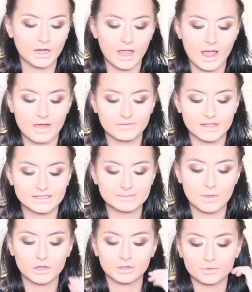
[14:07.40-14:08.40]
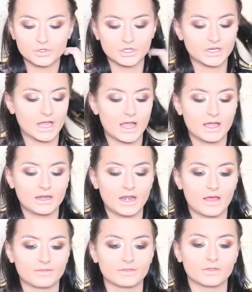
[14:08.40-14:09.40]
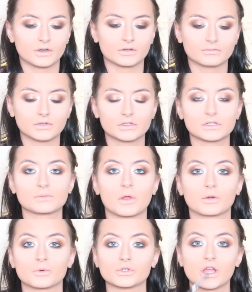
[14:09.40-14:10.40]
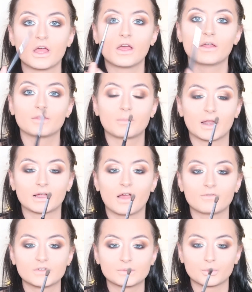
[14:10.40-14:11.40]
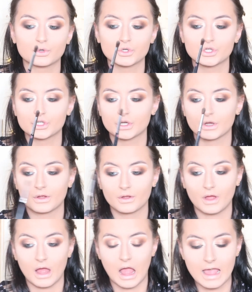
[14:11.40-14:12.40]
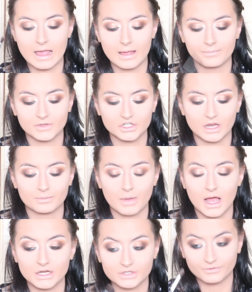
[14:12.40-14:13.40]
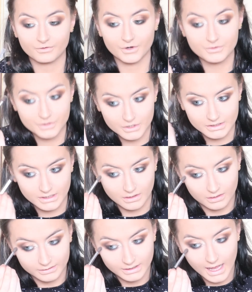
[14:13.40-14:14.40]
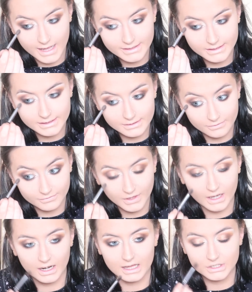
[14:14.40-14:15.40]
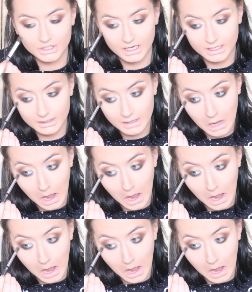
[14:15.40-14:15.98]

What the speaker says: And that smaller brush again, or not the smaller brush, the blank canvas brush, and the shade Passion Fruit just along the edges of that last shade.